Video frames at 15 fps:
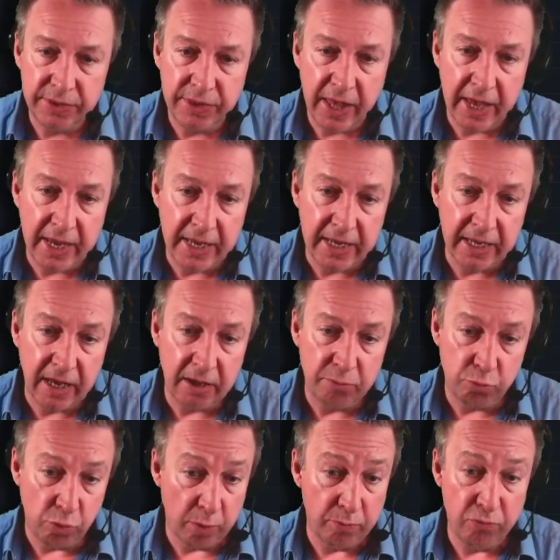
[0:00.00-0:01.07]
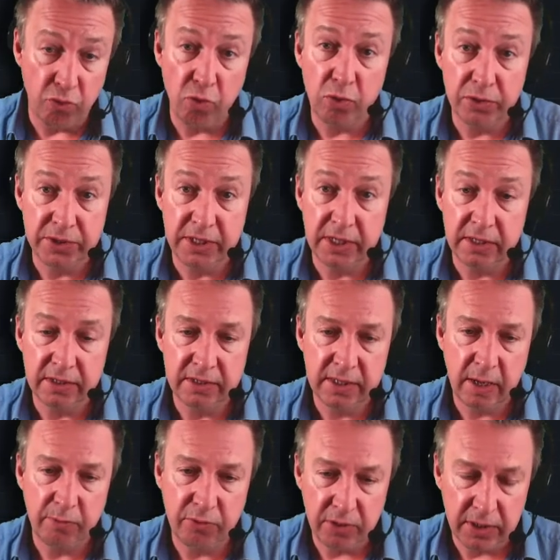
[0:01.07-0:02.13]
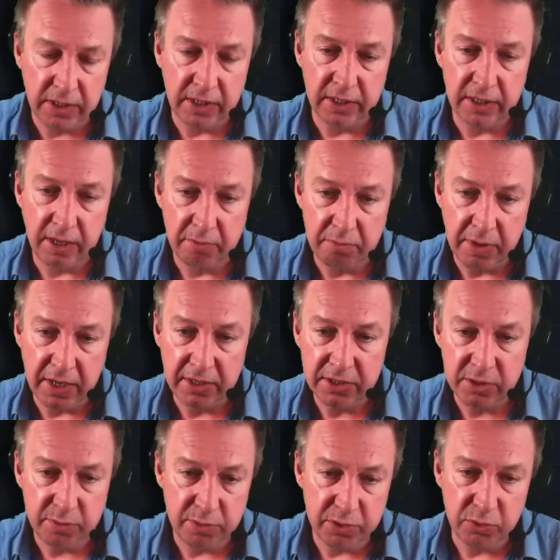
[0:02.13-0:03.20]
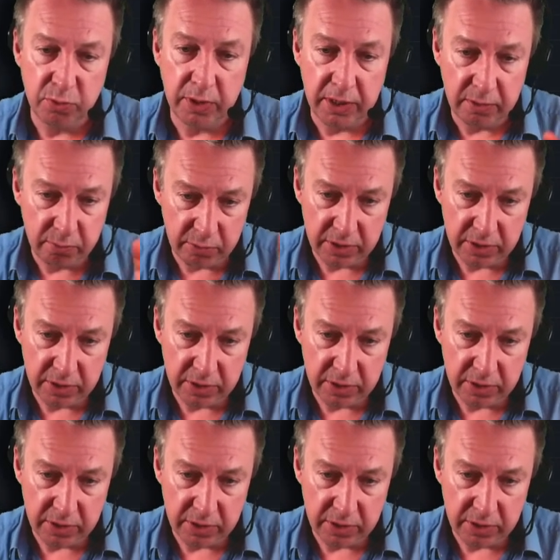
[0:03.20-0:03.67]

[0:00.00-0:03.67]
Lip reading: They were brought in separately and then mixed between.